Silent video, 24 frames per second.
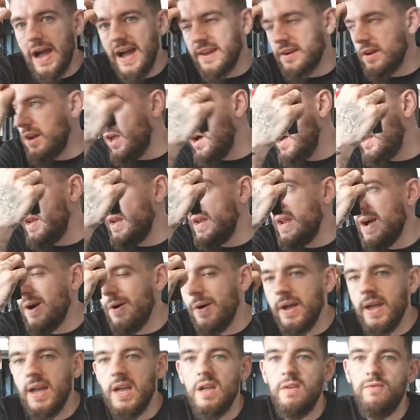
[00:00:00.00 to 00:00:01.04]
and lining
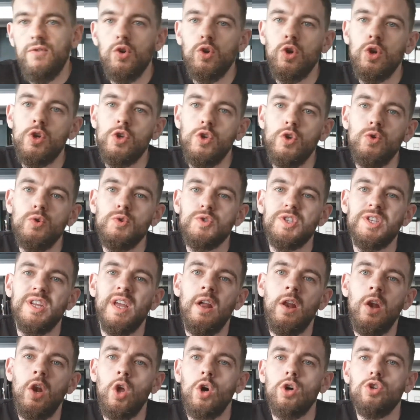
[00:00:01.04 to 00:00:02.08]
out a hair. If you're using
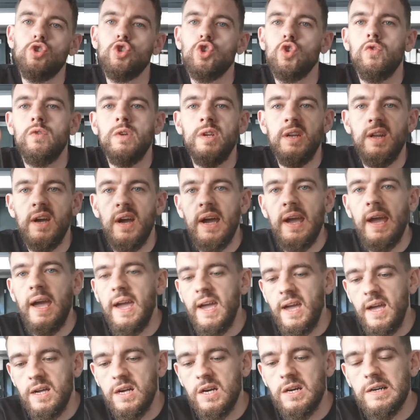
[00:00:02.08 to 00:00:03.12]
it a lot during a
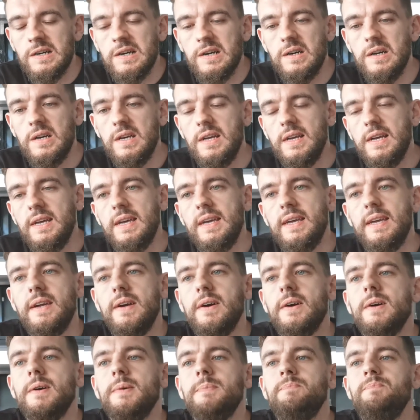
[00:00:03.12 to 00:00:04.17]
haircut,
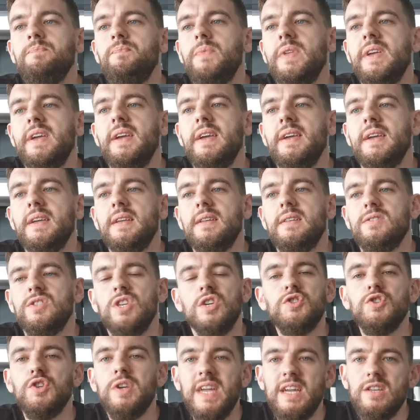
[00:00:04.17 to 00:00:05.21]
it
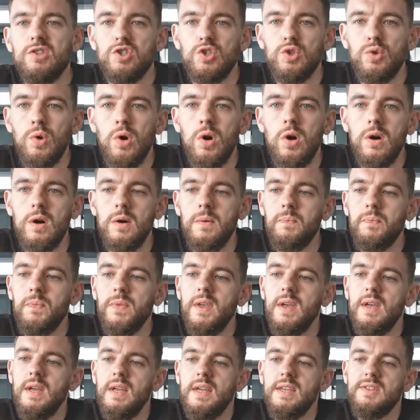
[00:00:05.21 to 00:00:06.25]
doesn't get too hot.
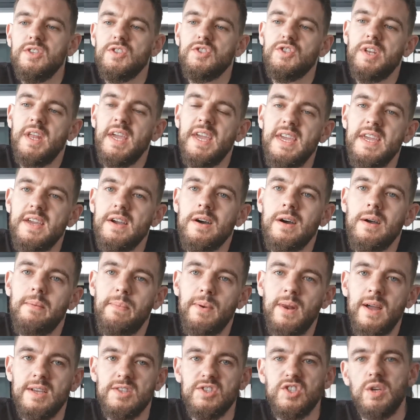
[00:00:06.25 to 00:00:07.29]
It doesn't heat
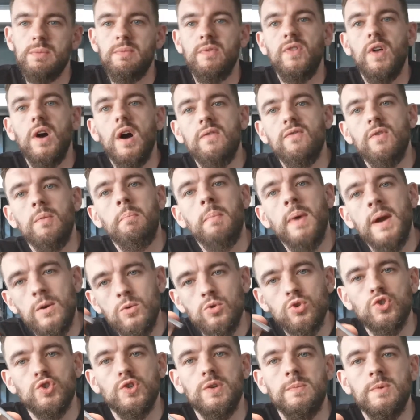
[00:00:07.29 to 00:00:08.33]
up like some of the other
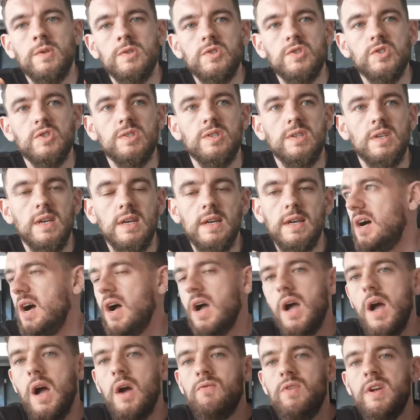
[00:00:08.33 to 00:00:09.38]
metal trimmers.
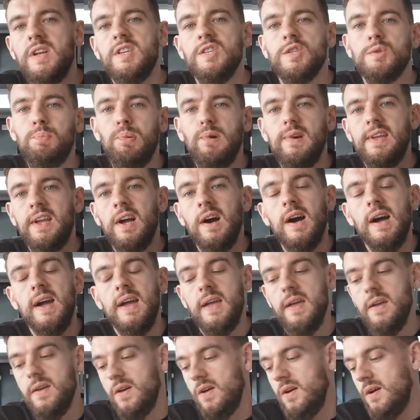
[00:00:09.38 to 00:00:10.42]
I rate this pretty
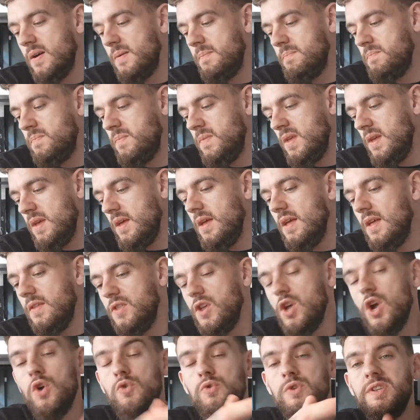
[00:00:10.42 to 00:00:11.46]
high.
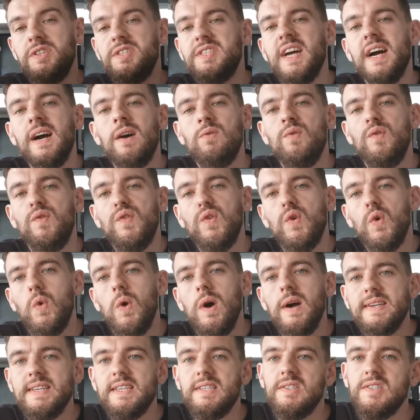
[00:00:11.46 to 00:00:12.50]
The only downfall
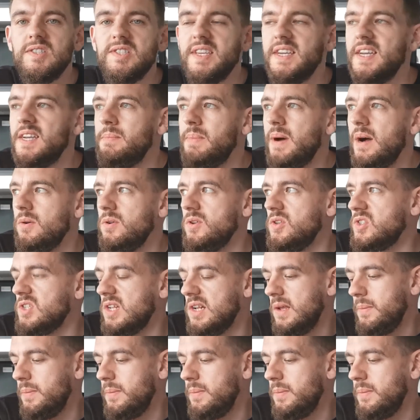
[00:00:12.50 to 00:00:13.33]
I can say about this